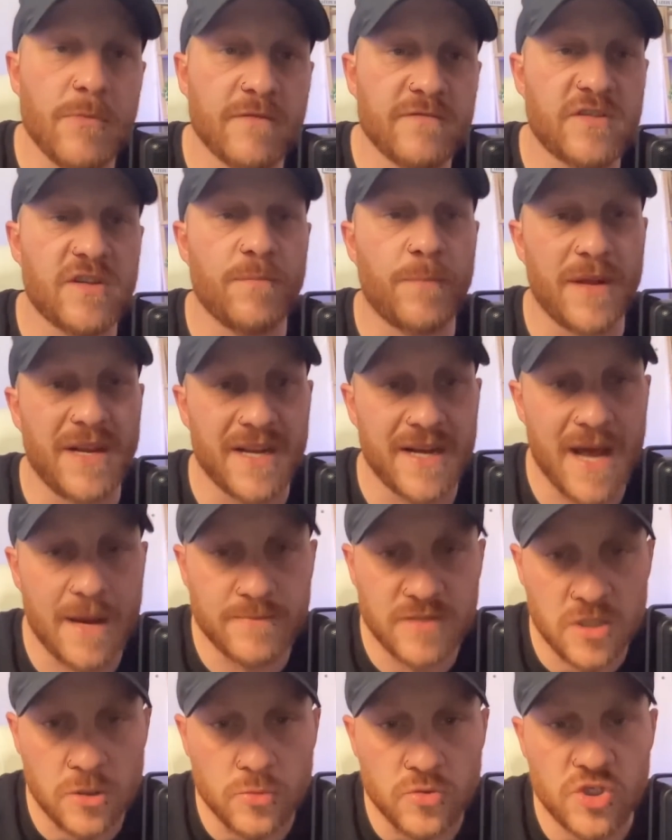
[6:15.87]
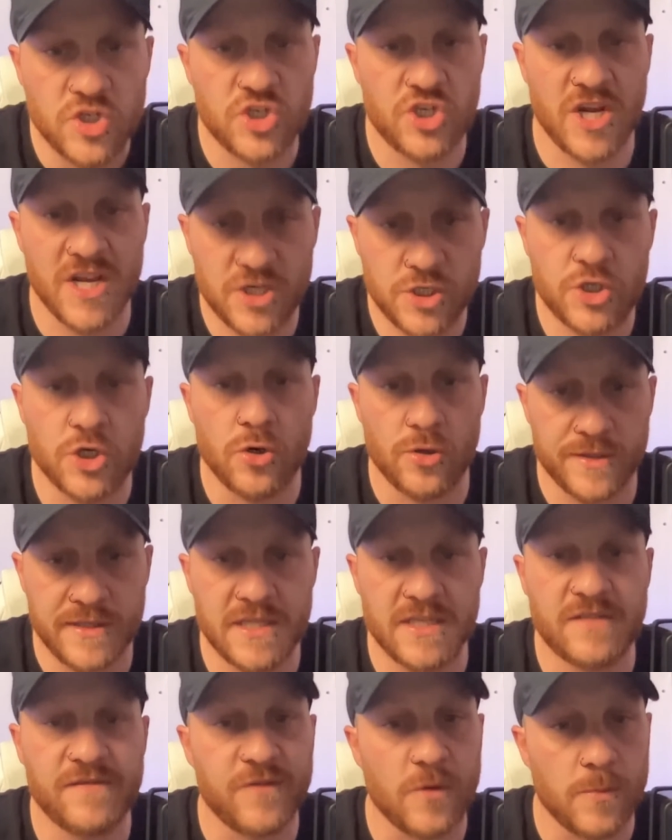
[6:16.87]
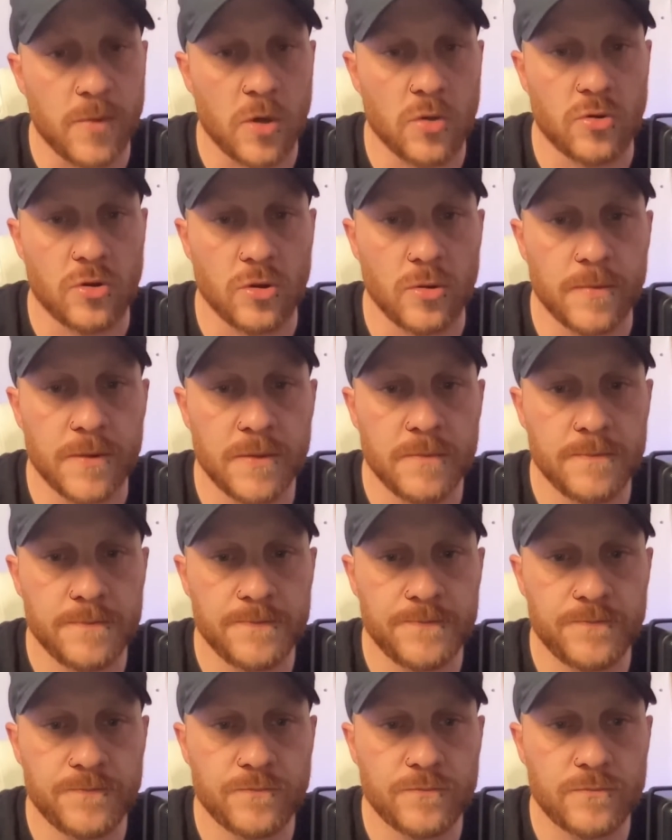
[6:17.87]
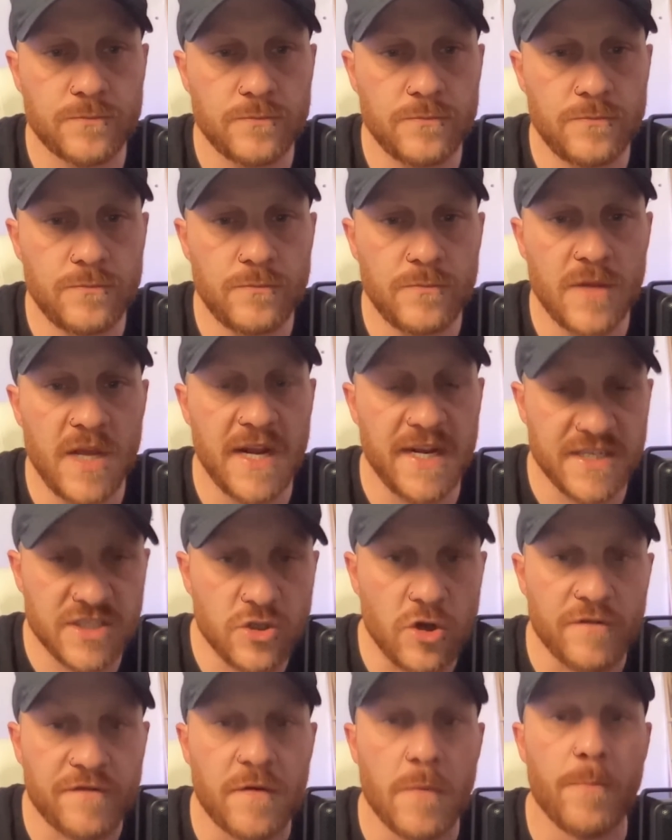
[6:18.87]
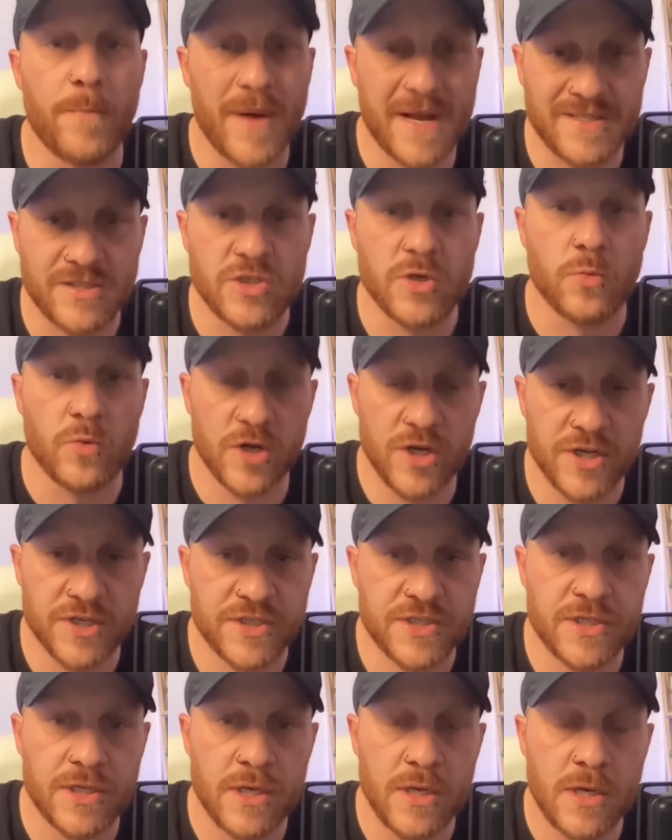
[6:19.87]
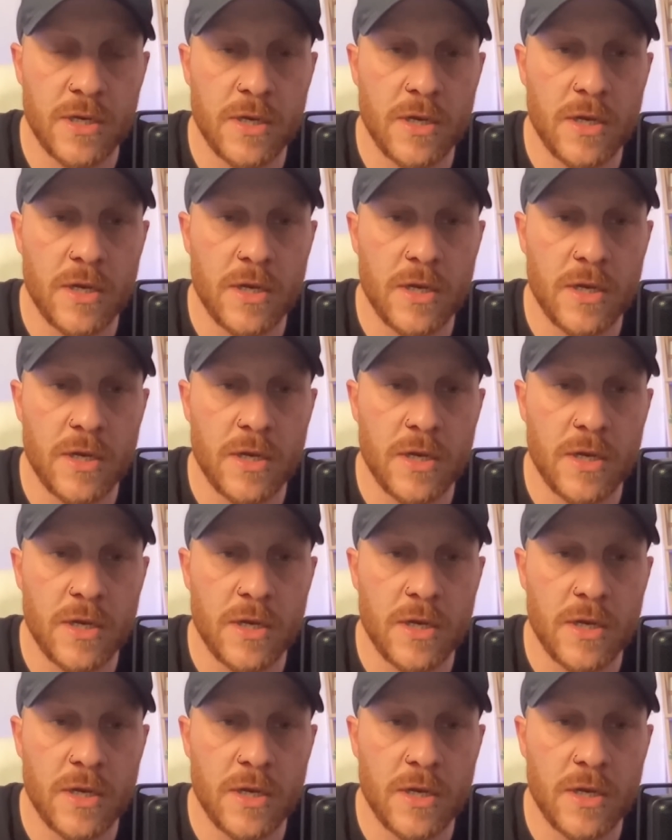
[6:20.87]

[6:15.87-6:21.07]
months have been an absolute shit show at this football club. And it's got from bad to worse.